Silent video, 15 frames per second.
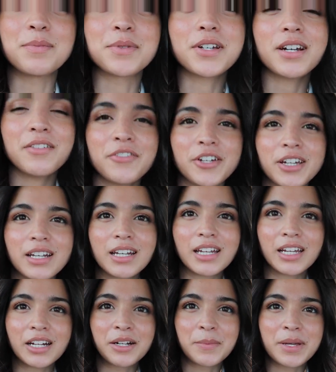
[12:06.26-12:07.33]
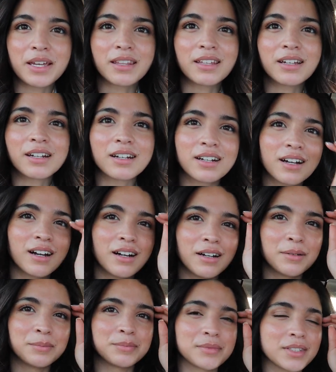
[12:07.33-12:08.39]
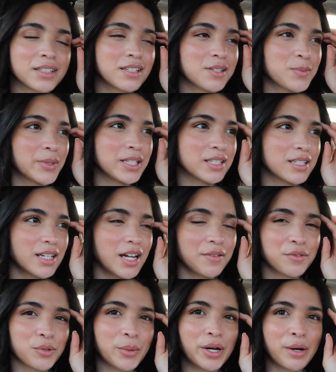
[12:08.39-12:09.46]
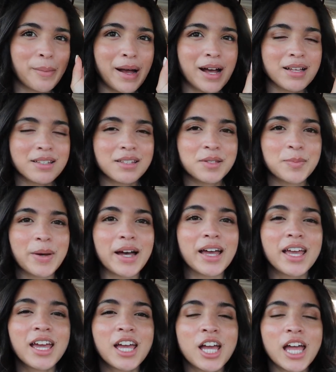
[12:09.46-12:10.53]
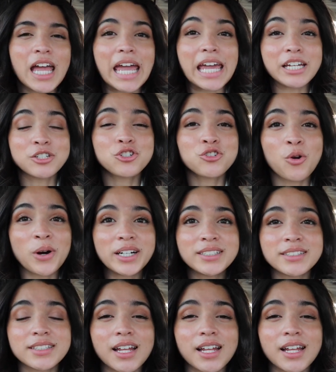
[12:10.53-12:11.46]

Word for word: sorry if you couldn't hear me in there because um, we did have to wear masks. But in short,